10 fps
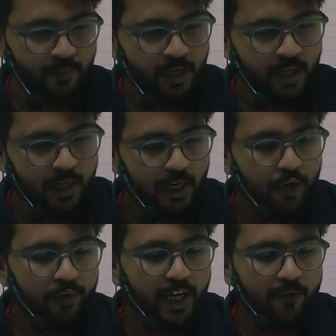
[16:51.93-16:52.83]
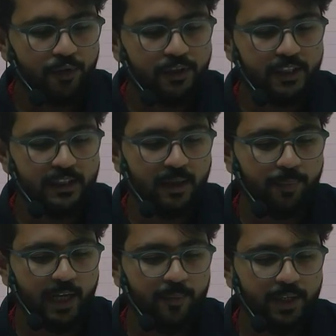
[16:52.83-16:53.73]
now we have to set the
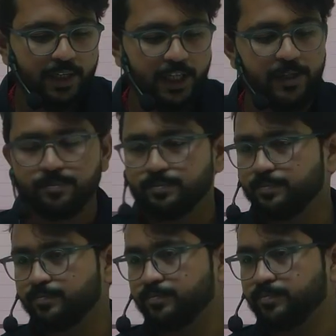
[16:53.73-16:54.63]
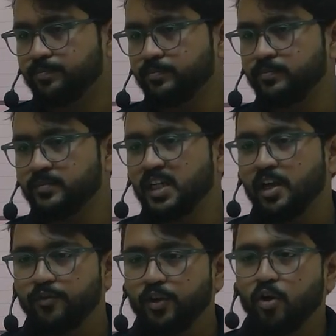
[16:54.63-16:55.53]
primary key.
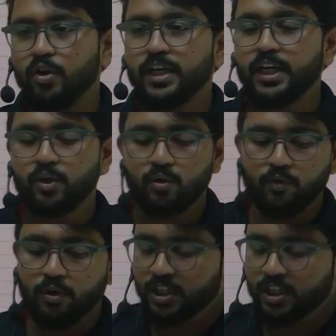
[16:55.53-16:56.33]
We already know what is